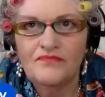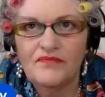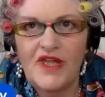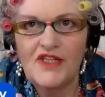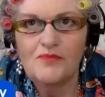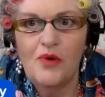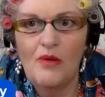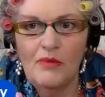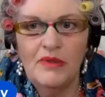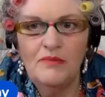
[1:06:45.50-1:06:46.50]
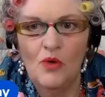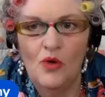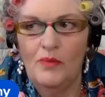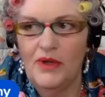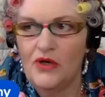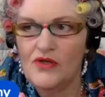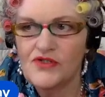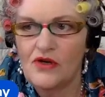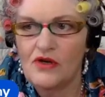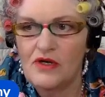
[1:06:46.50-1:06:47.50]
that's probably more because
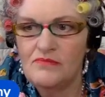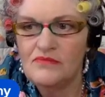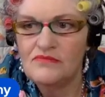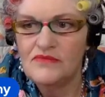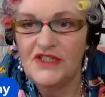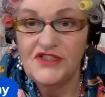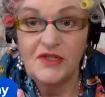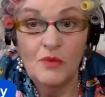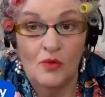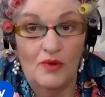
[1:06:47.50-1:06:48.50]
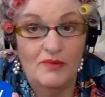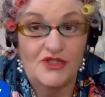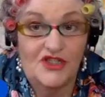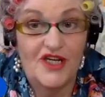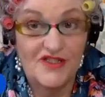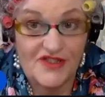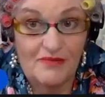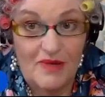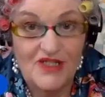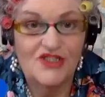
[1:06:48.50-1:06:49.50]
I'm listing more women's jeans than
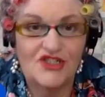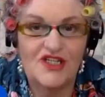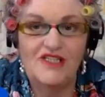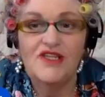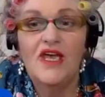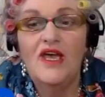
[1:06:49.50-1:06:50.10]
men's jeans.